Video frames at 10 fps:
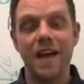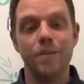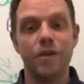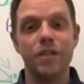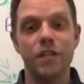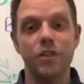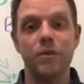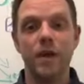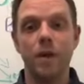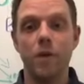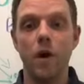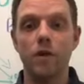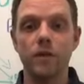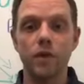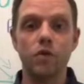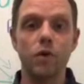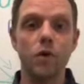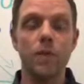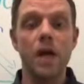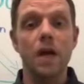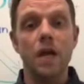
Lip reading: I appreciate you being a part of the group.